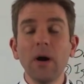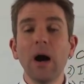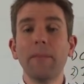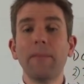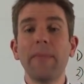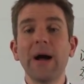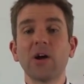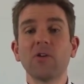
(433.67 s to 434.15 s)

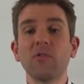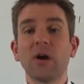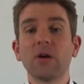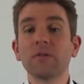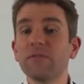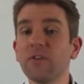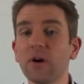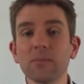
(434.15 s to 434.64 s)
a
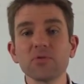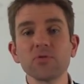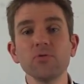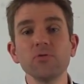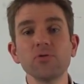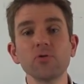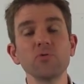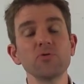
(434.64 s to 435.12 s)
background of
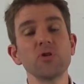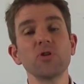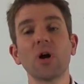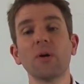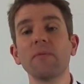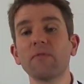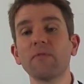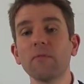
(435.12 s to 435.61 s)
pharmaceuticals, you
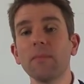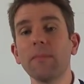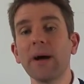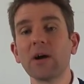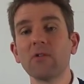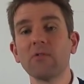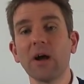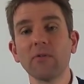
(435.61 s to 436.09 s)
come from a
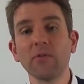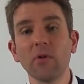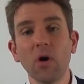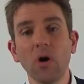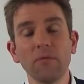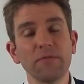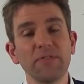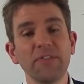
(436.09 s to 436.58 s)
background
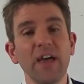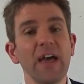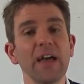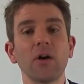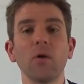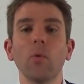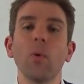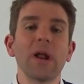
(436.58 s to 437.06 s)
of
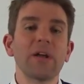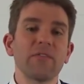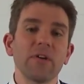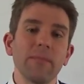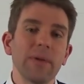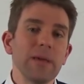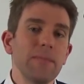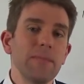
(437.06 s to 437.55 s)
tech or whatever
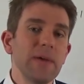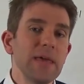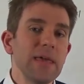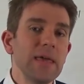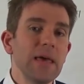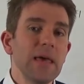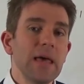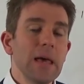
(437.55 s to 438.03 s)
it may
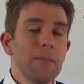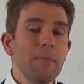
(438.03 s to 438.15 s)
be,